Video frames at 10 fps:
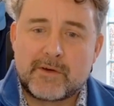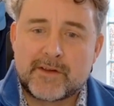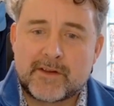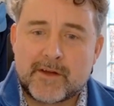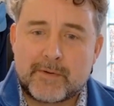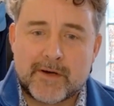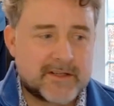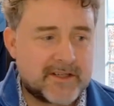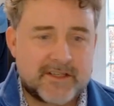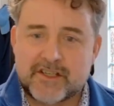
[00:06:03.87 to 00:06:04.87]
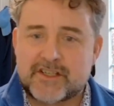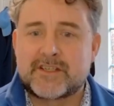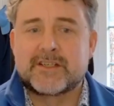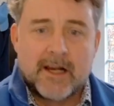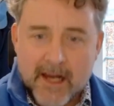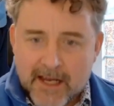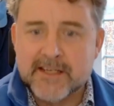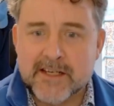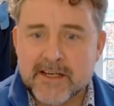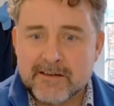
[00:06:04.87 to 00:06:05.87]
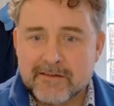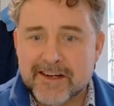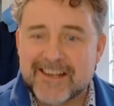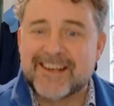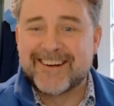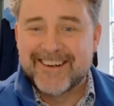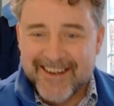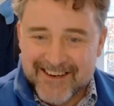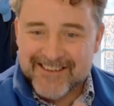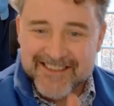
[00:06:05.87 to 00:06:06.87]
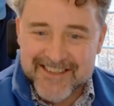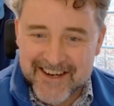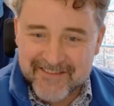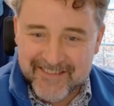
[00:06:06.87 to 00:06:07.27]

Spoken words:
whether the person is just lazy, I'm gonna use the term,